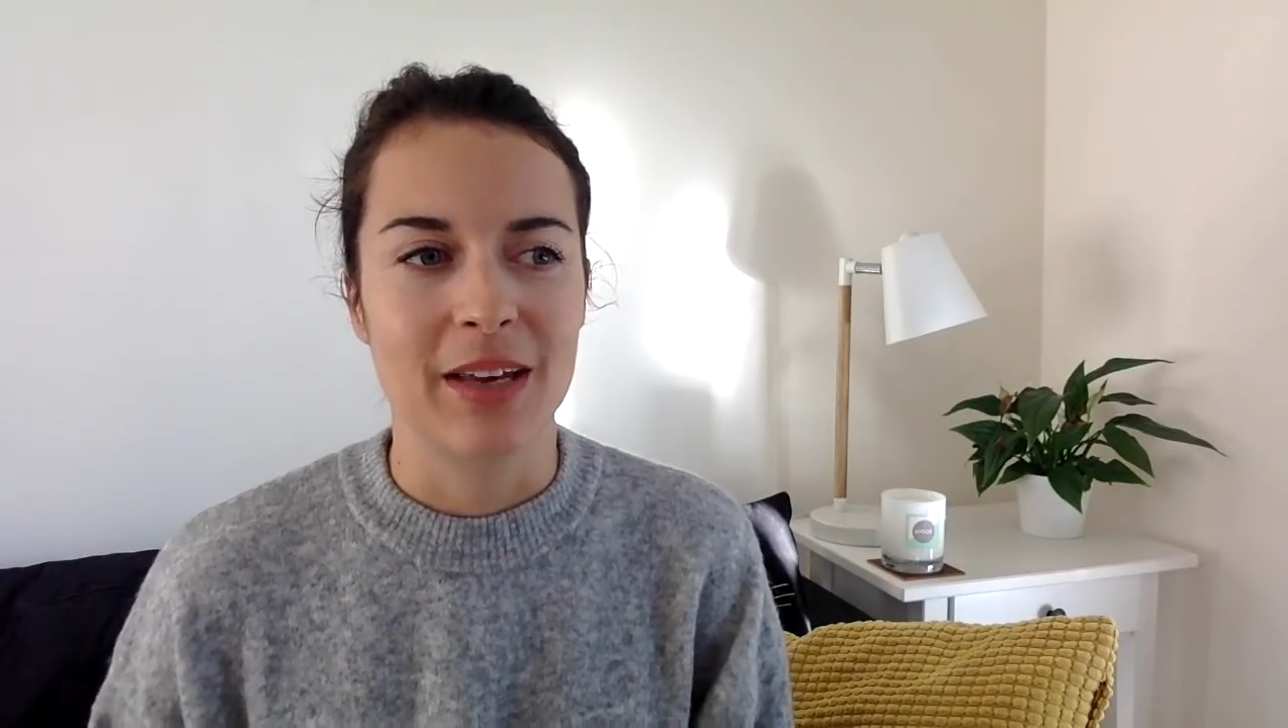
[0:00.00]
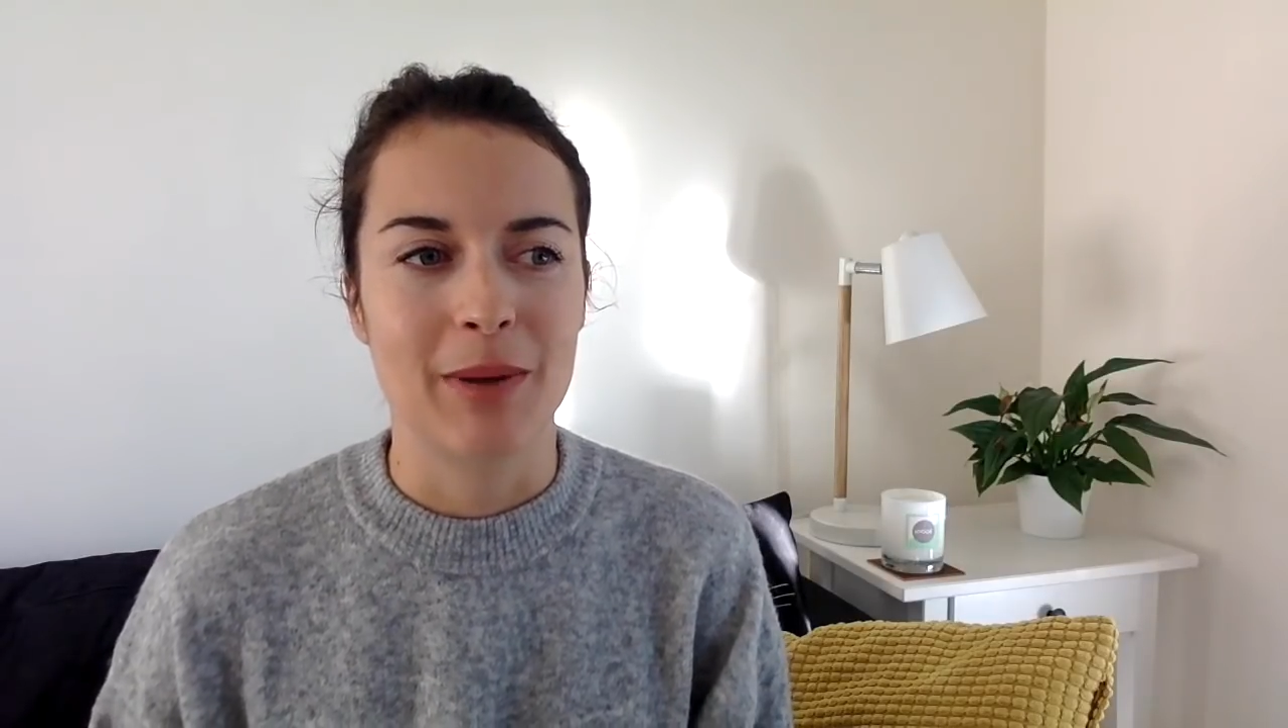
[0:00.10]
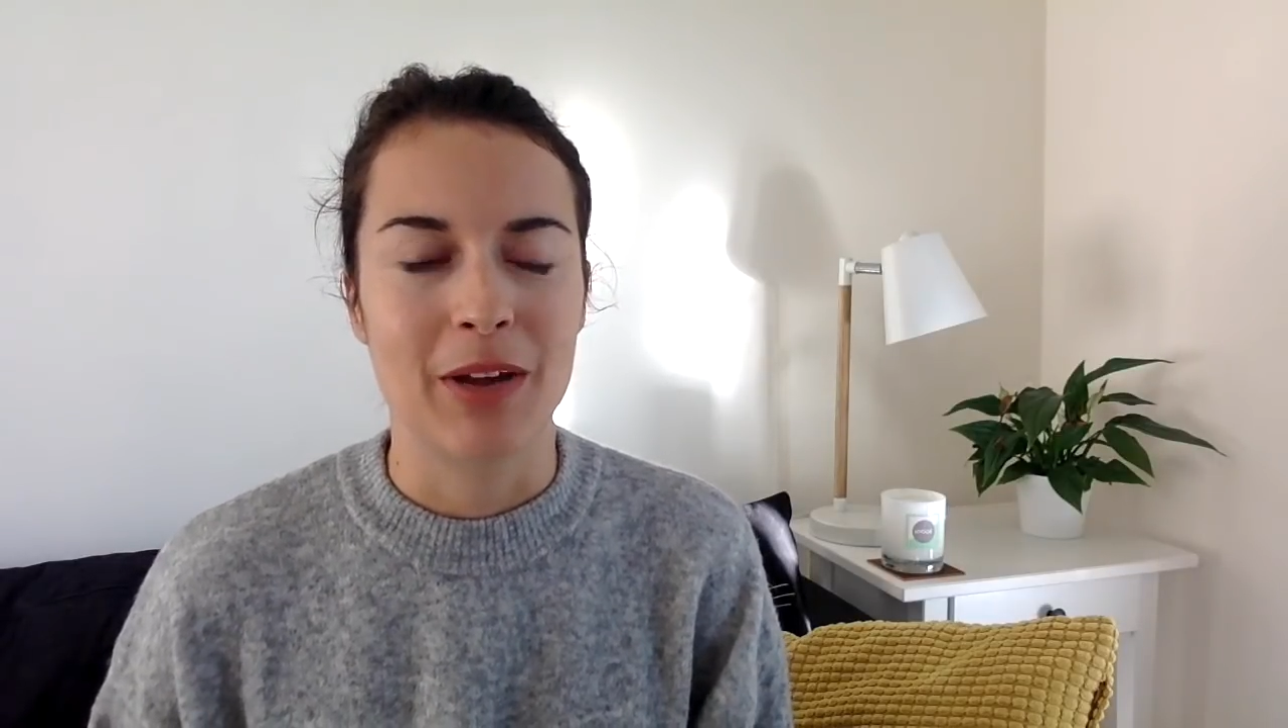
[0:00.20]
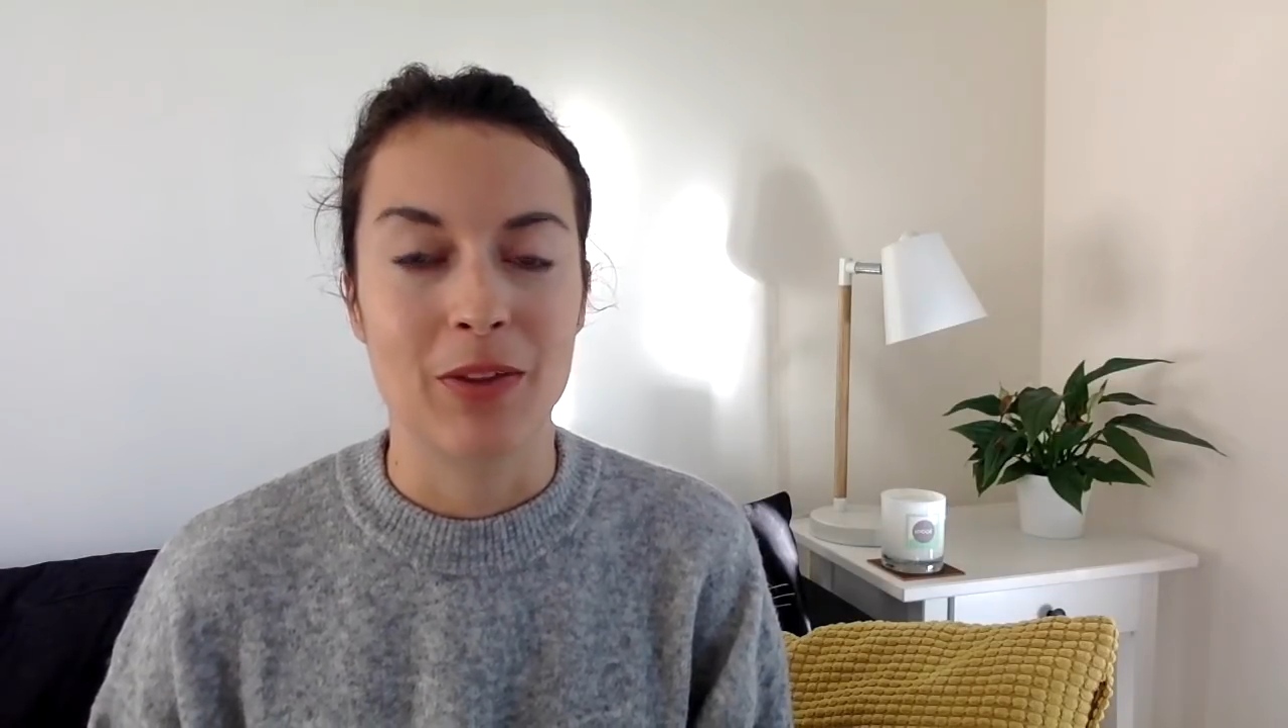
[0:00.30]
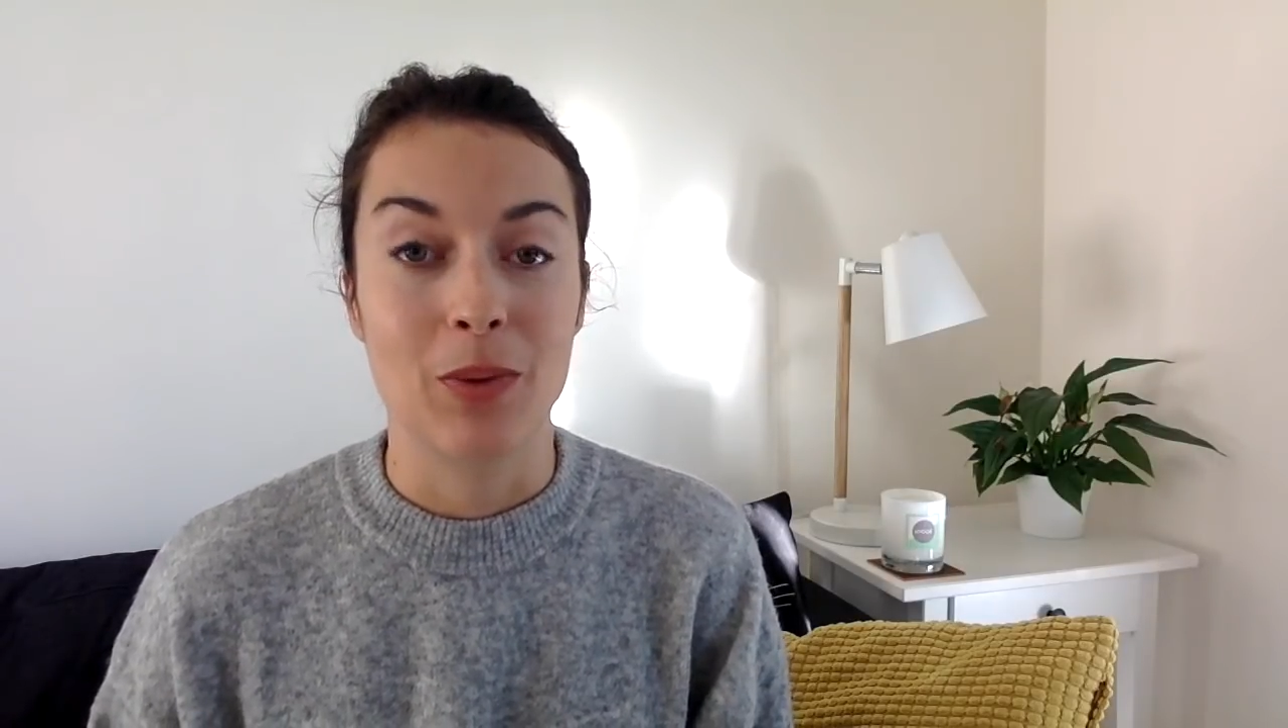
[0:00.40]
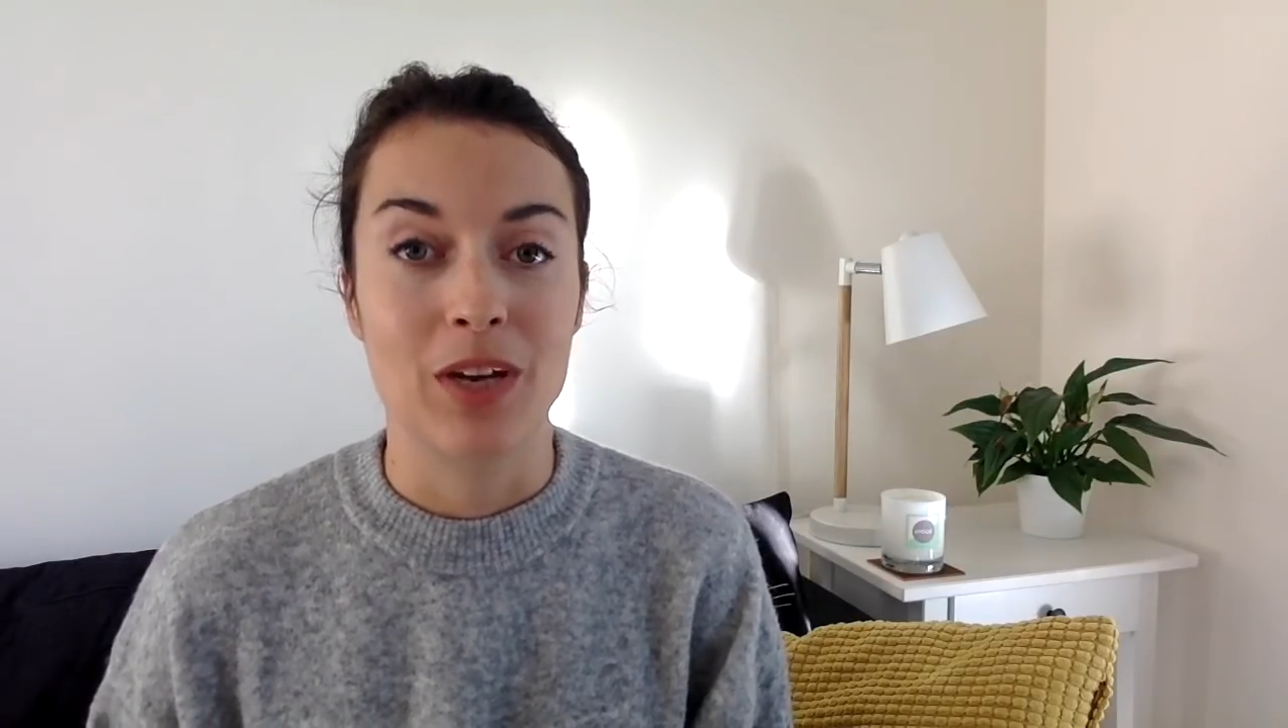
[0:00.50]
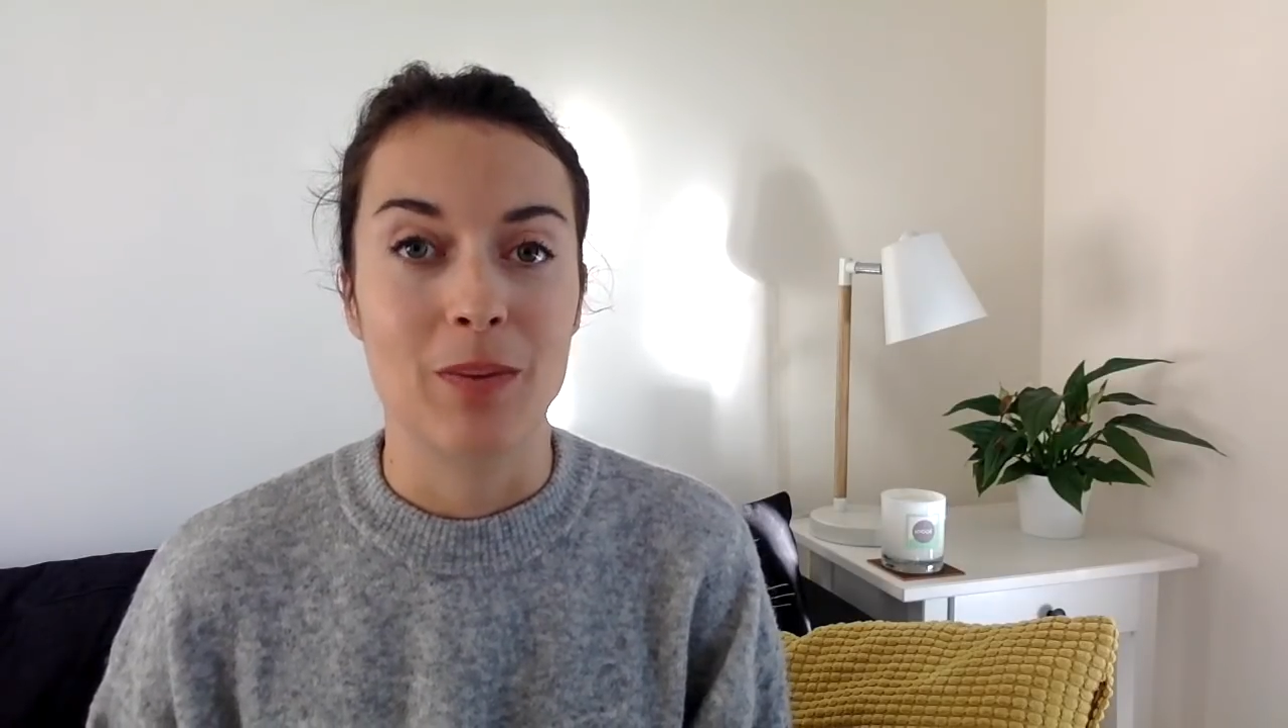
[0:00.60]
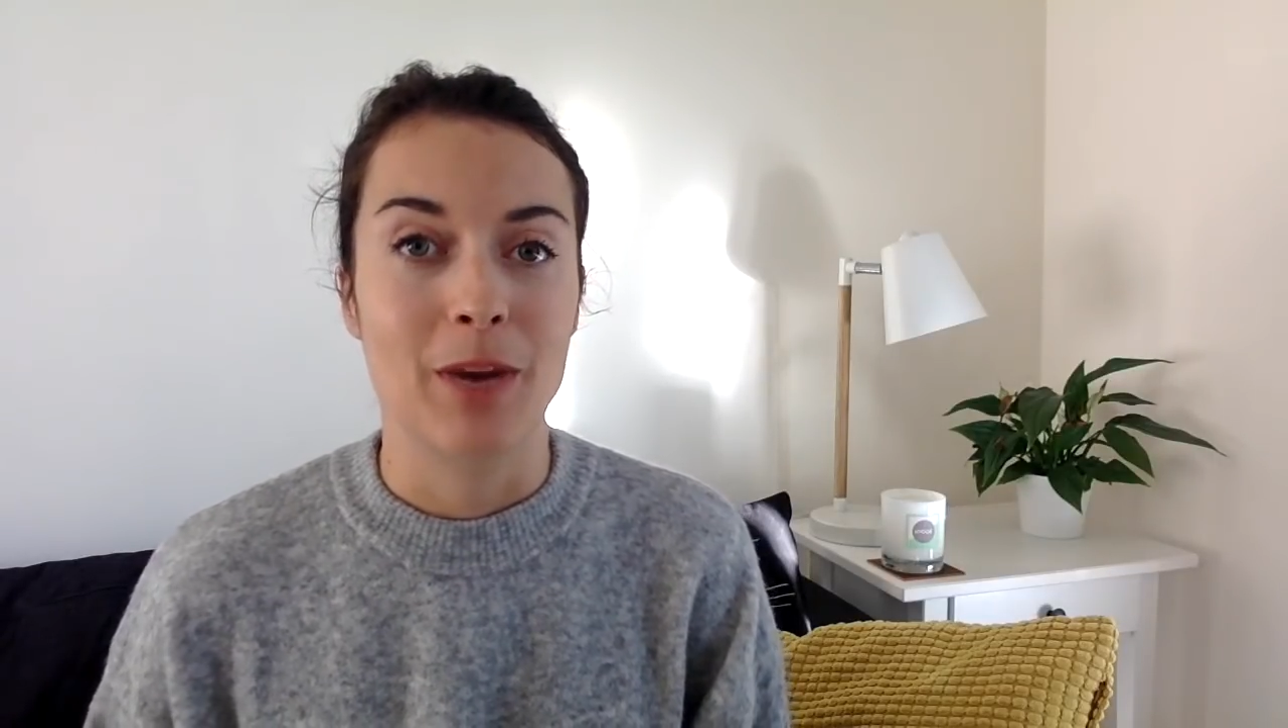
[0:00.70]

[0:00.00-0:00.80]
about the word